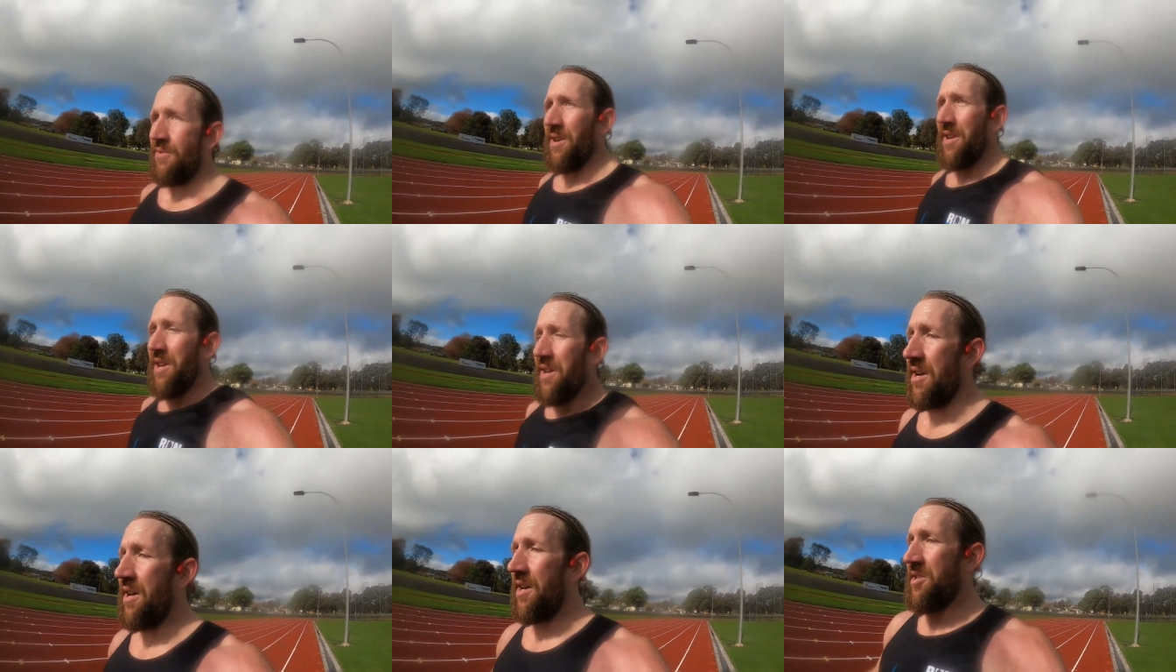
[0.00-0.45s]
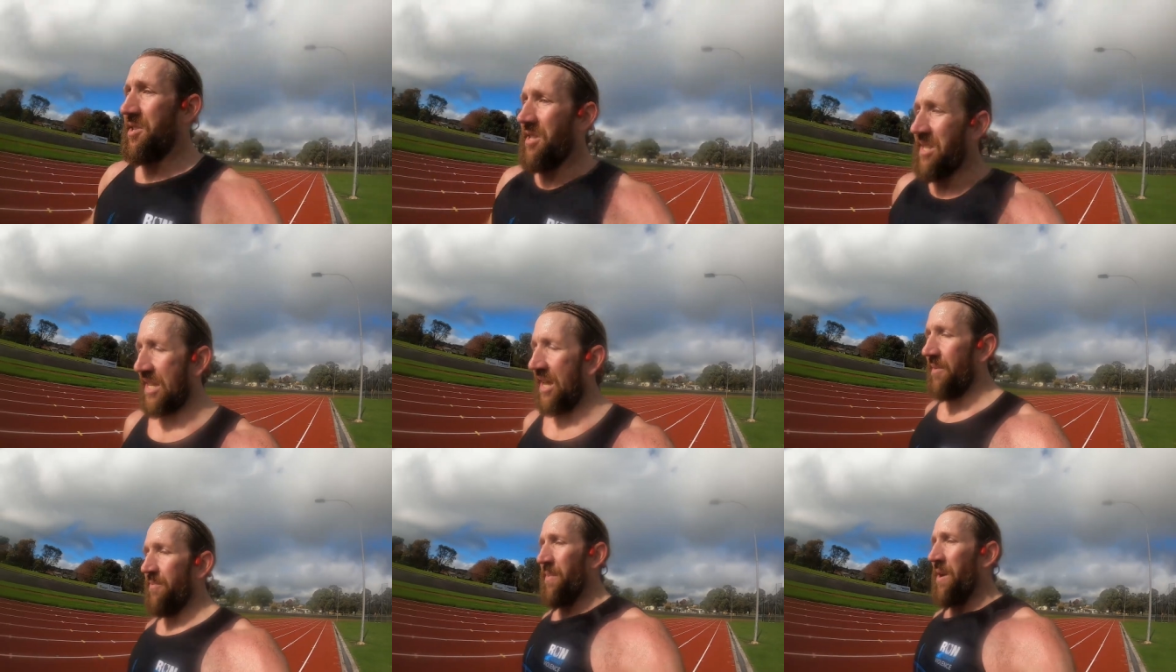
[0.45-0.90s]
why don't I
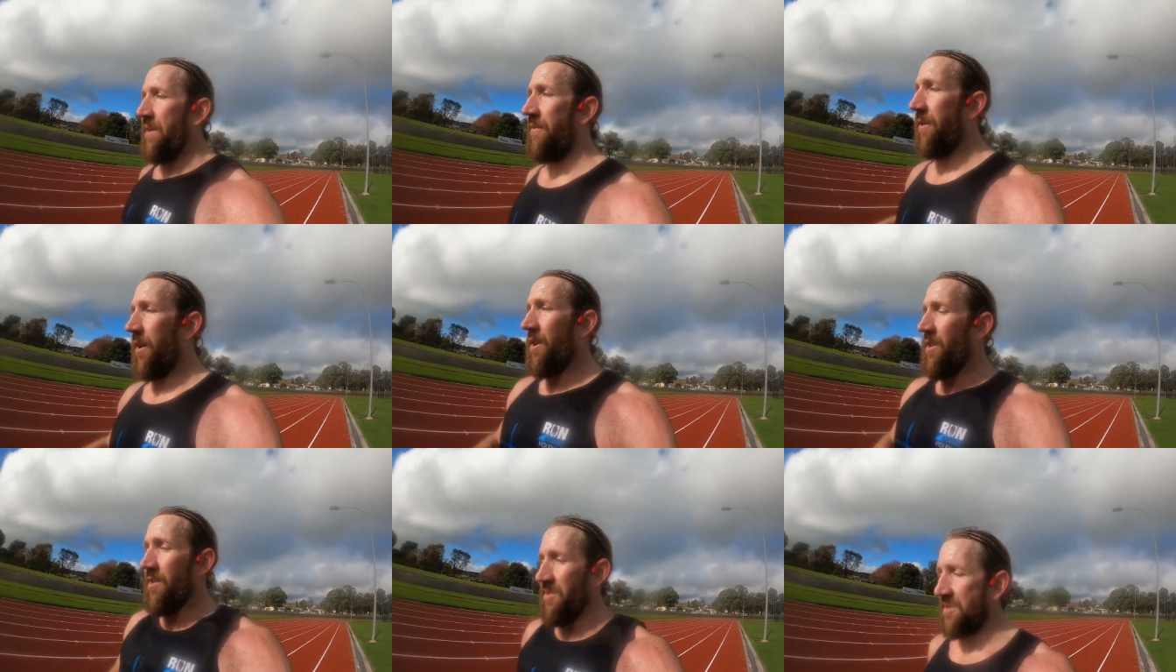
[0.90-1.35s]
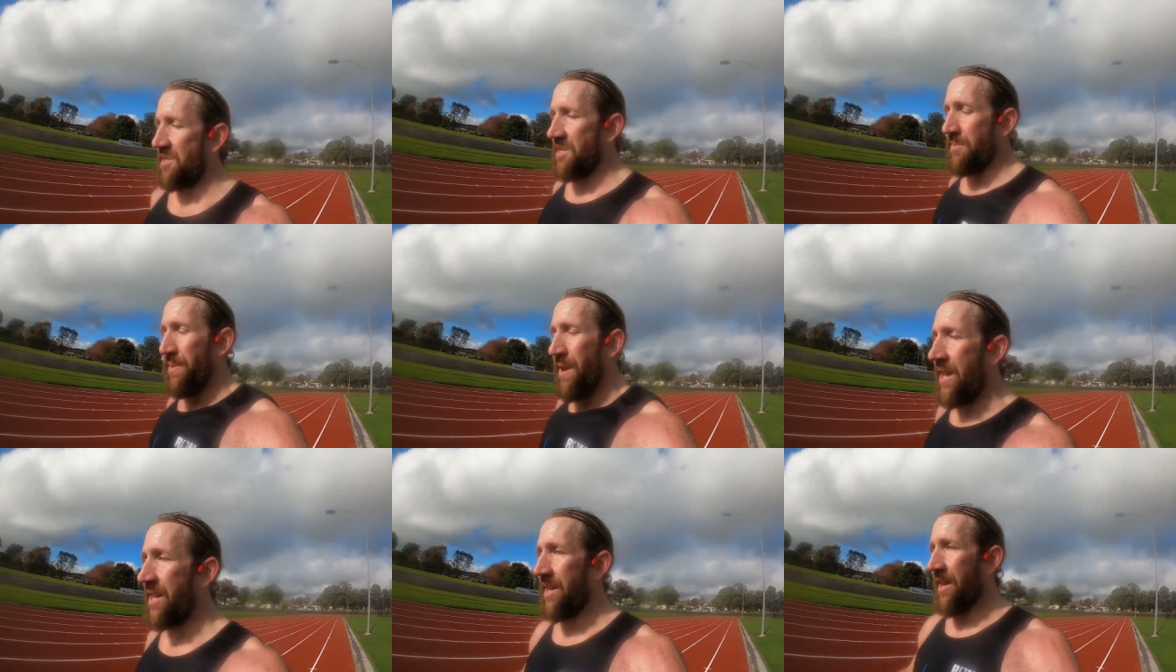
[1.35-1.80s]
just have my phone on
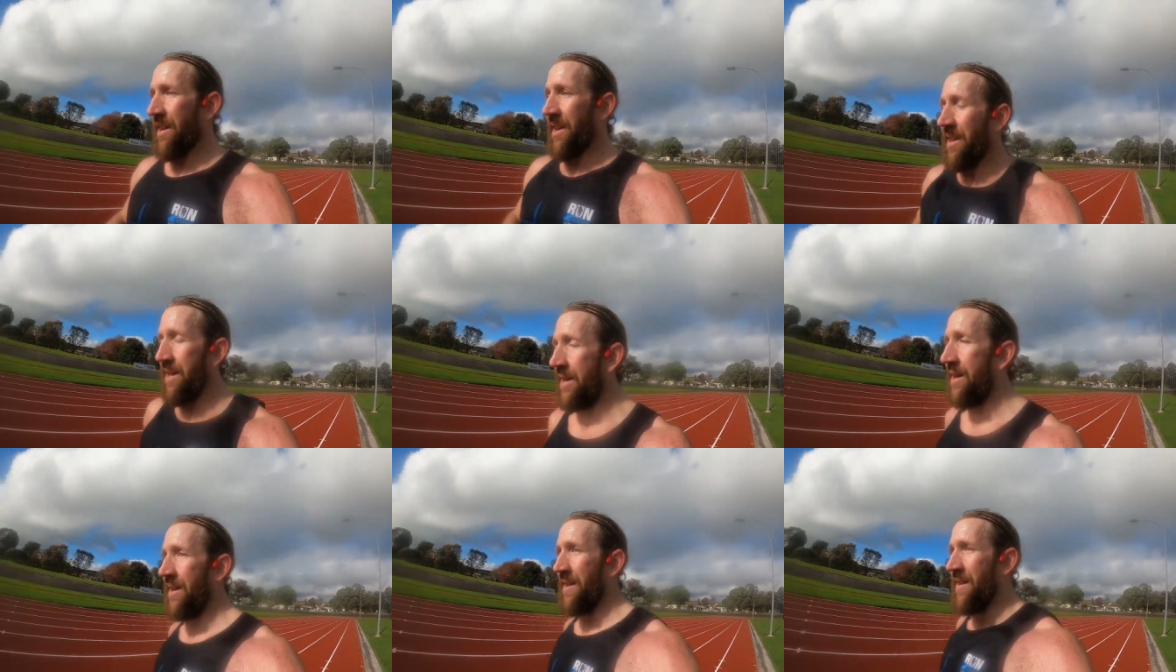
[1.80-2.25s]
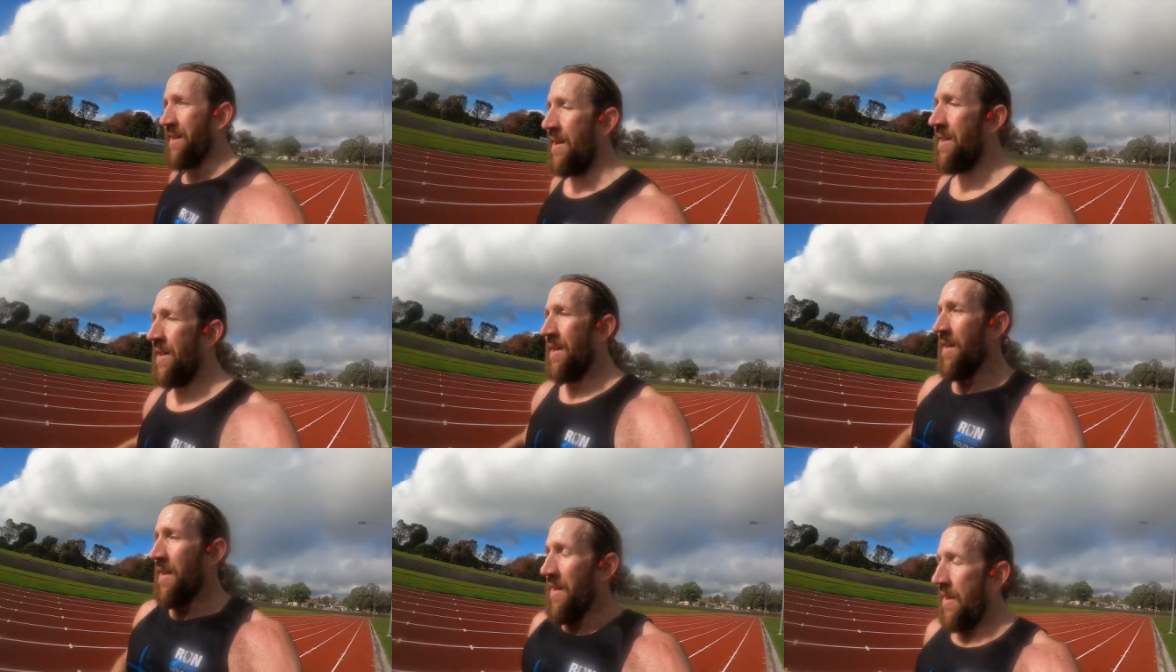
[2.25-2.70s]
speaker?
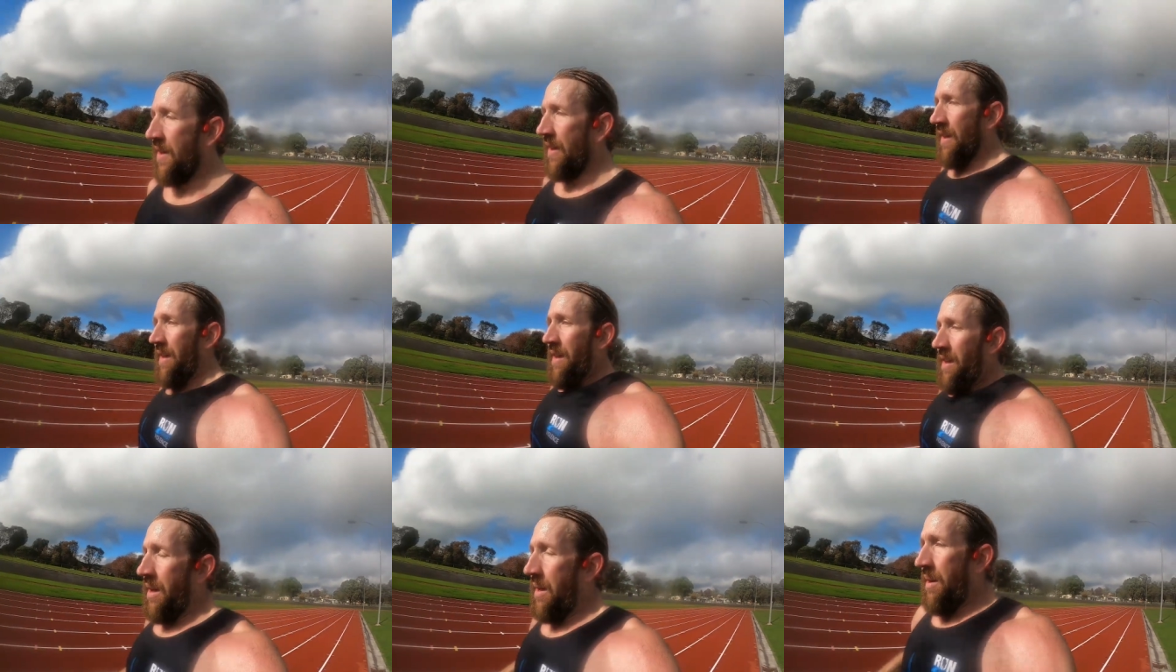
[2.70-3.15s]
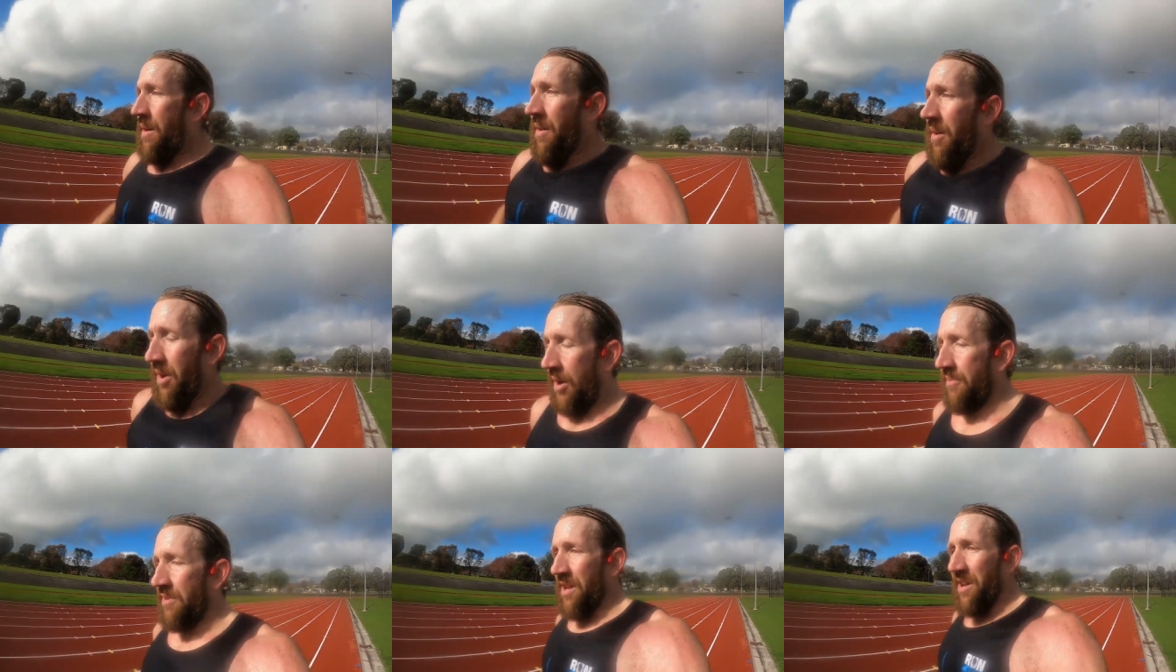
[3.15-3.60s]

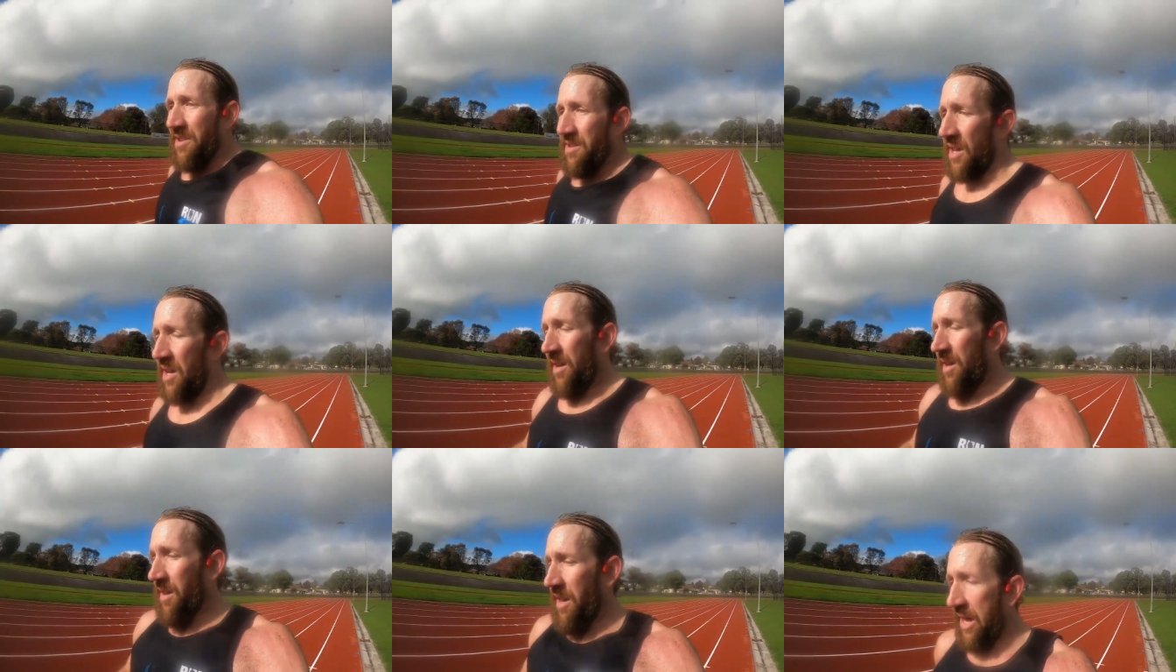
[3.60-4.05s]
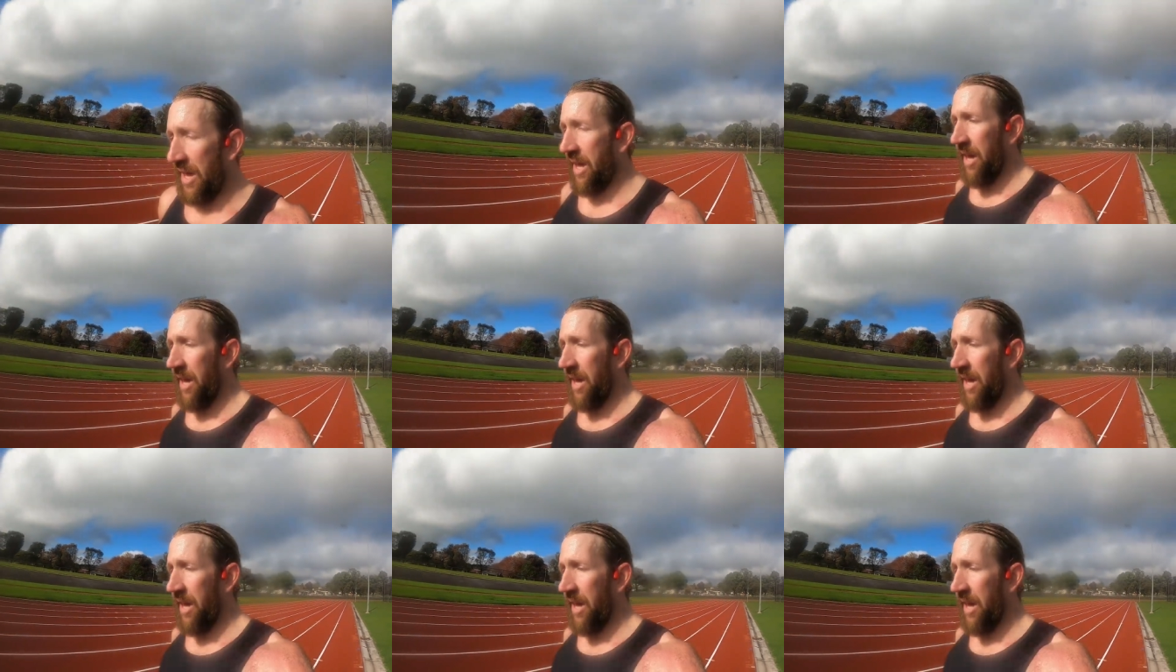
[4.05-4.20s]
And I'm like, no,